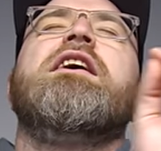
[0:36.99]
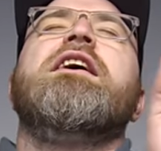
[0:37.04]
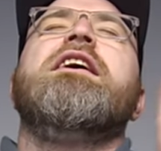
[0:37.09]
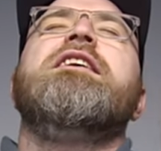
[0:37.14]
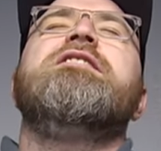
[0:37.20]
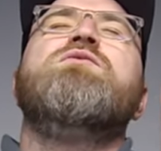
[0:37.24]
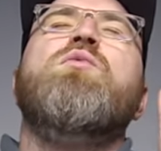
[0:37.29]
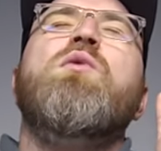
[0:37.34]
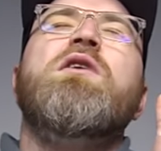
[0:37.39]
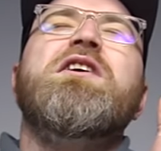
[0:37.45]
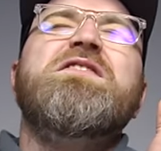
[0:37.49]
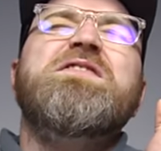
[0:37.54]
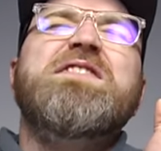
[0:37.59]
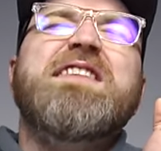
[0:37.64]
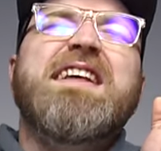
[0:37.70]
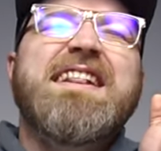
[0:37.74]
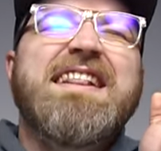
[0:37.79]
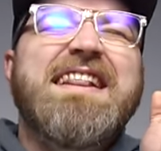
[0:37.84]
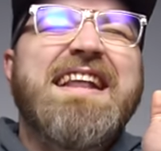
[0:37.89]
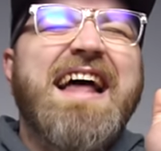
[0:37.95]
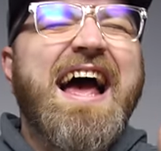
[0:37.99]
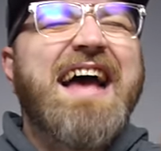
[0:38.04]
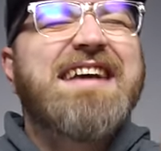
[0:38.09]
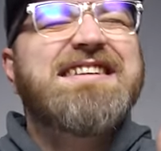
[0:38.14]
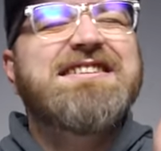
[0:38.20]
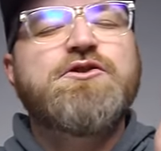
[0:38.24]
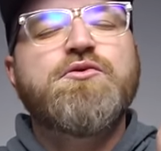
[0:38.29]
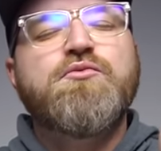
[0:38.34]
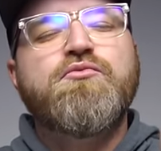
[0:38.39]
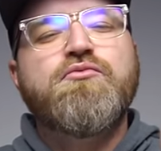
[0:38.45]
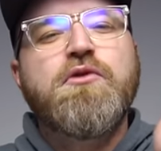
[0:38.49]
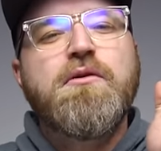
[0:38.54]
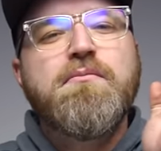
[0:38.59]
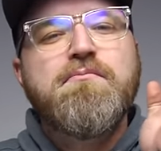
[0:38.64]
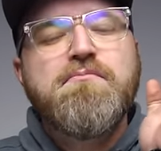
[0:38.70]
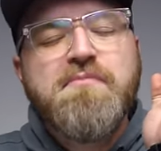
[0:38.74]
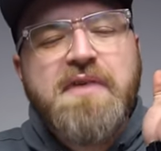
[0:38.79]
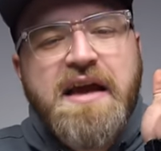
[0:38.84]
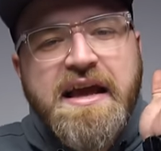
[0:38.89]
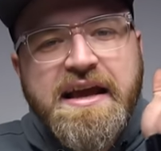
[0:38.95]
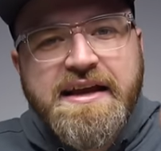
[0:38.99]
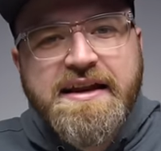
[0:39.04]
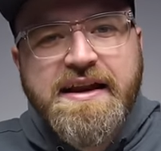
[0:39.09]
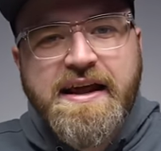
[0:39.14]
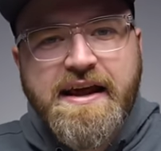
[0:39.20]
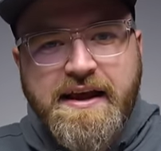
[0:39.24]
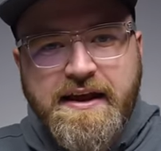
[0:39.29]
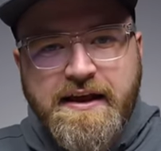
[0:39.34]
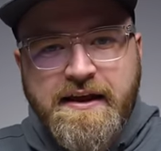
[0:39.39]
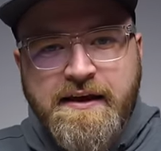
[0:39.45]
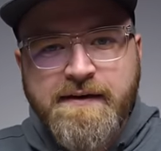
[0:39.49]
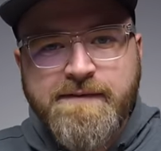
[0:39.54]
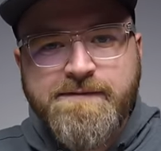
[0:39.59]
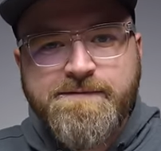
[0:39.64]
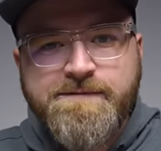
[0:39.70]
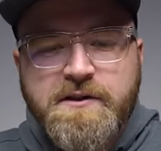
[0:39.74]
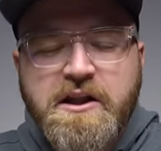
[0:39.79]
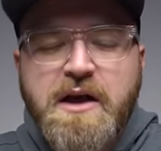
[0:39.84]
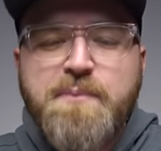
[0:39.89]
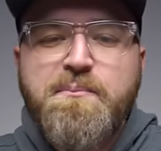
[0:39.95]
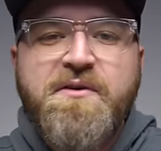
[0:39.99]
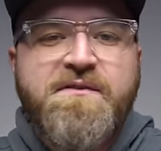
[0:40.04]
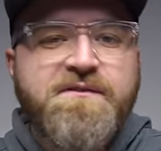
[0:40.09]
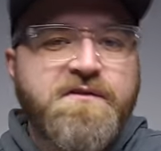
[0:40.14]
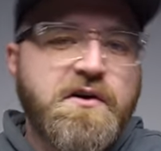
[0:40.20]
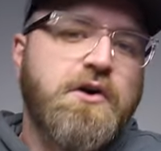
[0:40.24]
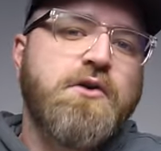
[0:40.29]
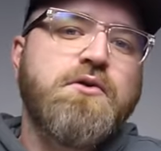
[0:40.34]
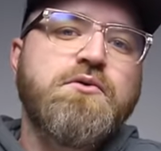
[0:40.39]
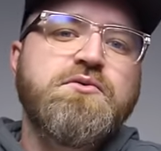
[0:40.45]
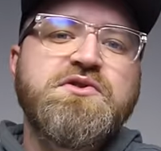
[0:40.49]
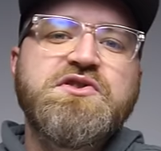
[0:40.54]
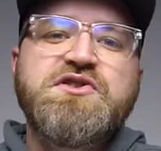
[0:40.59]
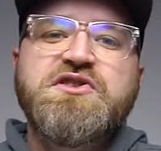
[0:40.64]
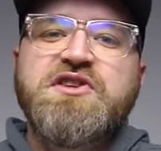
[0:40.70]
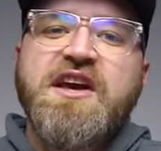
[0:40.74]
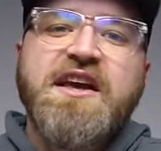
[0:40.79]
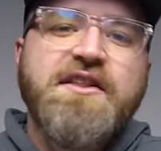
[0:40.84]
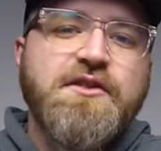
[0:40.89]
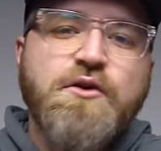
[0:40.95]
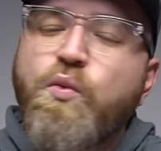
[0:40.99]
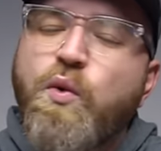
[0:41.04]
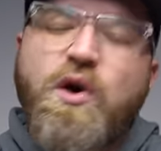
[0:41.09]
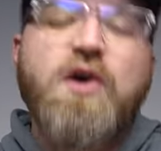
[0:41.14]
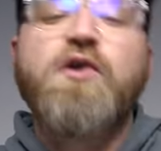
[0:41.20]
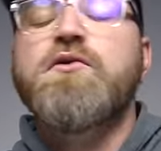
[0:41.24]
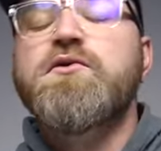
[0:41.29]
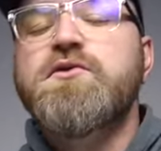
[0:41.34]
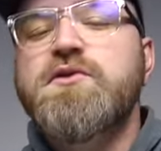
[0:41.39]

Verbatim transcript: is one of the last remaining flip phones in the world.